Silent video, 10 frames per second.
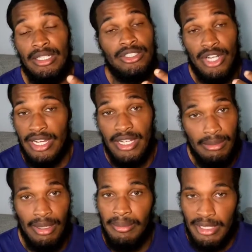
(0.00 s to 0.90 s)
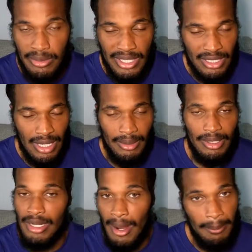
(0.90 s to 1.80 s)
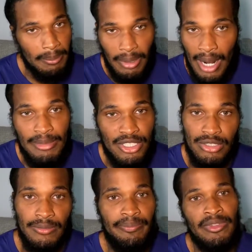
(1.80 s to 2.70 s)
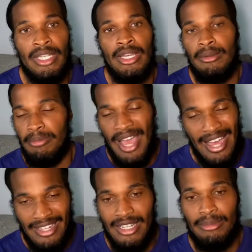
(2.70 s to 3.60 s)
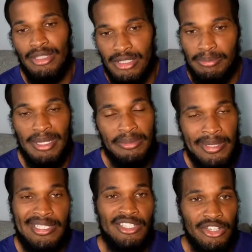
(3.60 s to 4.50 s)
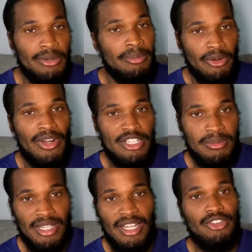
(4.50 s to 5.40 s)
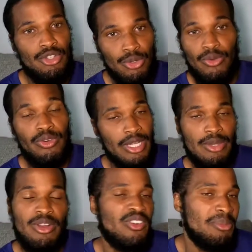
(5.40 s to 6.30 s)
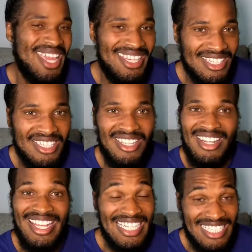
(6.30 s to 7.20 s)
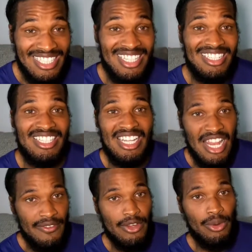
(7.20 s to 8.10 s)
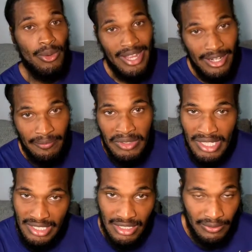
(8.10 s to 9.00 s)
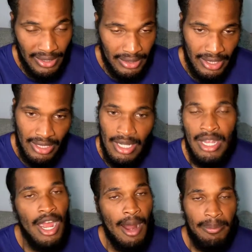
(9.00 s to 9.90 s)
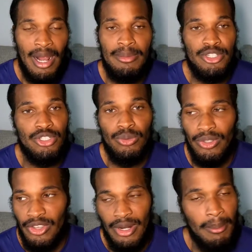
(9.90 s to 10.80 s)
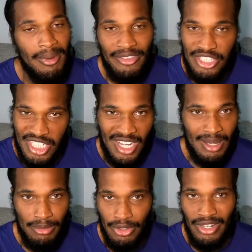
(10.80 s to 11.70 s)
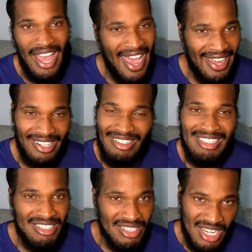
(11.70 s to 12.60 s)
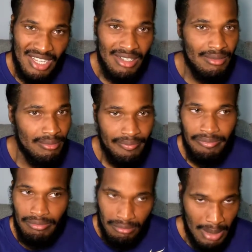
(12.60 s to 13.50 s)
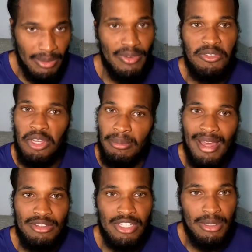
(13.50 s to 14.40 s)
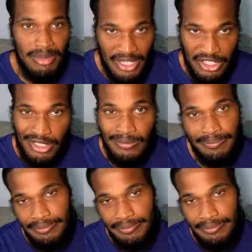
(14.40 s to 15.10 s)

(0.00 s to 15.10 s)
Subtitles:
try dumbbell bench press. I promise you. Add dumbbells bench press to your regimen, and you do from anywhere from 8 to 10, 8 to 6, get heavier weight and stuff like that. I promise you, within a month's time, you're gonna add at least 10, maybe 15 pounds to your bench.